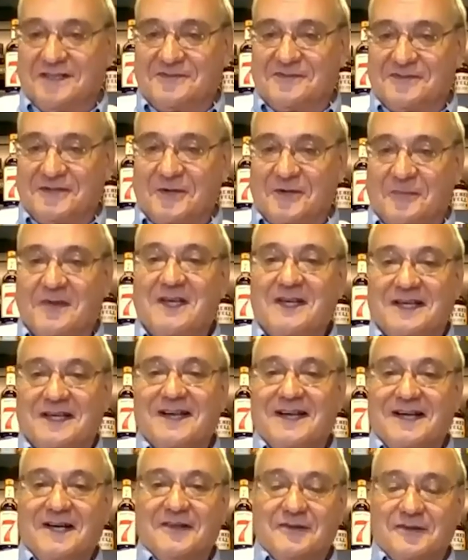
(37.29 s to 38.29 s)
So
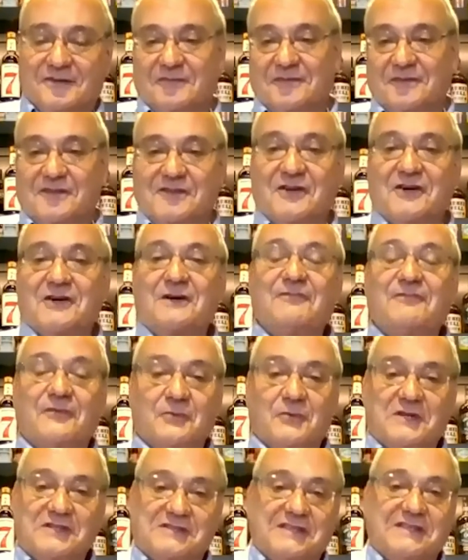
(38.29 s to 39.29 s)
the term for
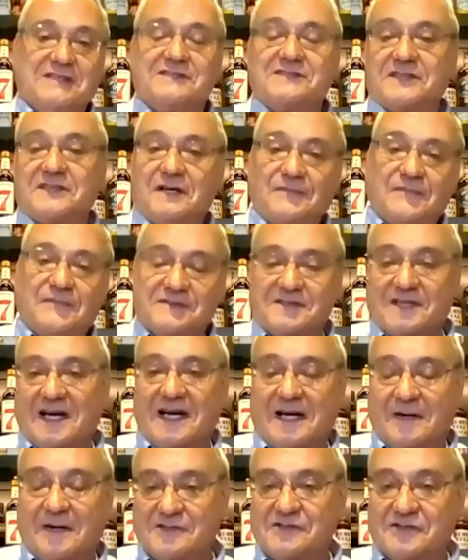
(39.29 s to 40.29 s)
whiskey itself is
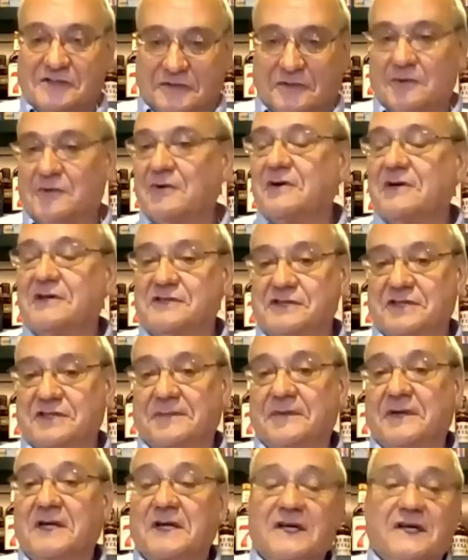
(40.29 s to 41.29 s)
Irish in origin.